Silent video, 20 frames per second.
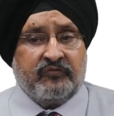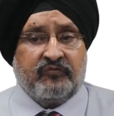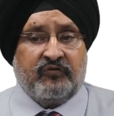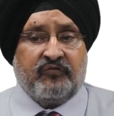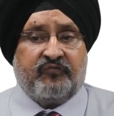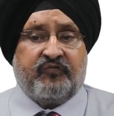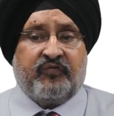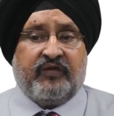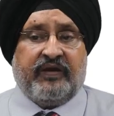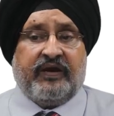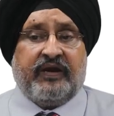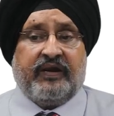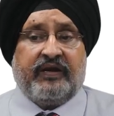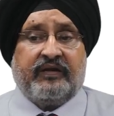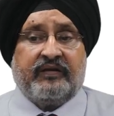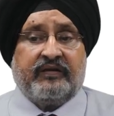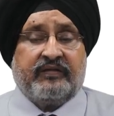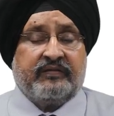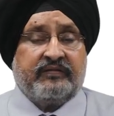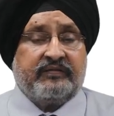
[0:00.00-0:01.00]
will
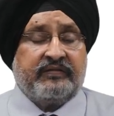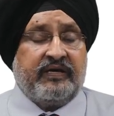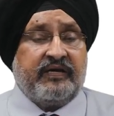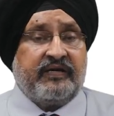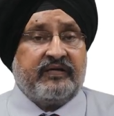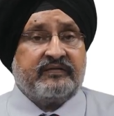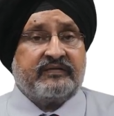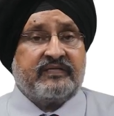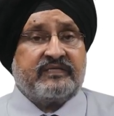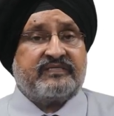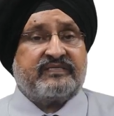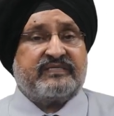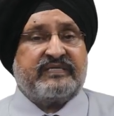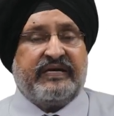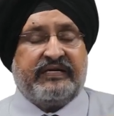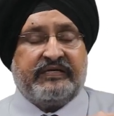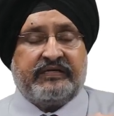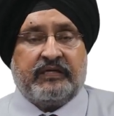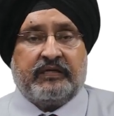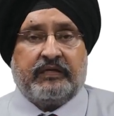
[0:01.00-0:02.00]
find there is a
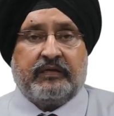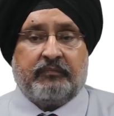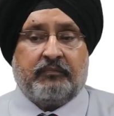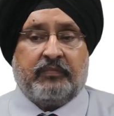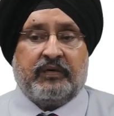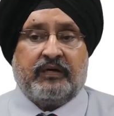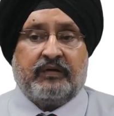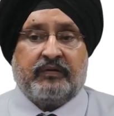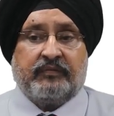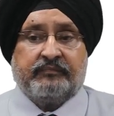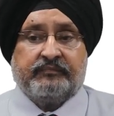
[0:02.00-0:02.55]
center number.